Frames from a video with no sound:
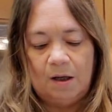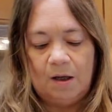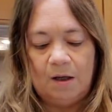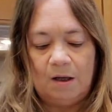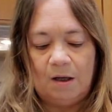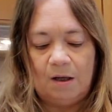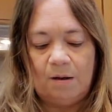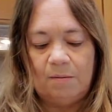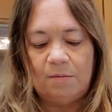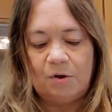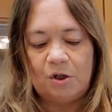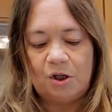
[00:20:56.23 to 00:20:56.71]

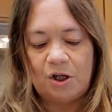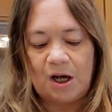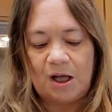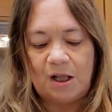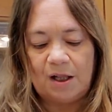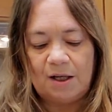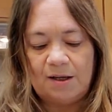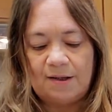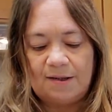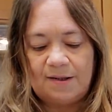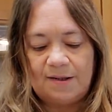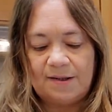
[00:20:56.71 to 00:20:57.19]
I'm
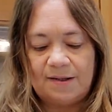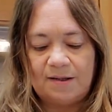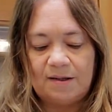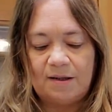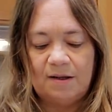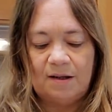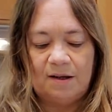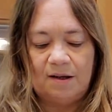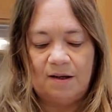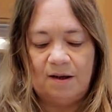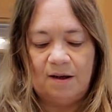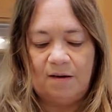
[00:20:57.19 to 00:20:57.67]
jealous
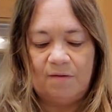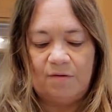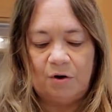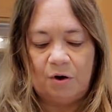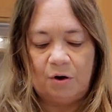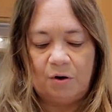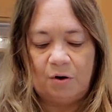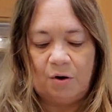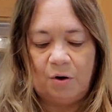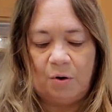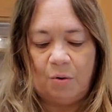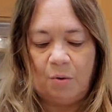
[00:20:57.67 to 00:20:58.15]
of
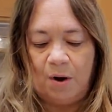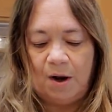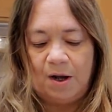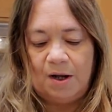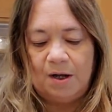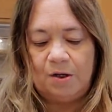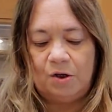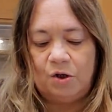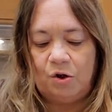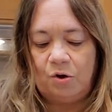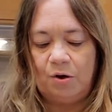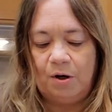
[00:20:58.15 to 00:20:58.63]
your
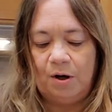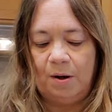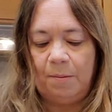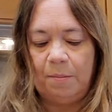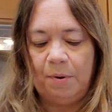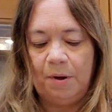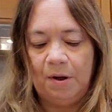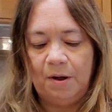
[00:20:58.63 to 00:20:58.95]
Hawaiian trip.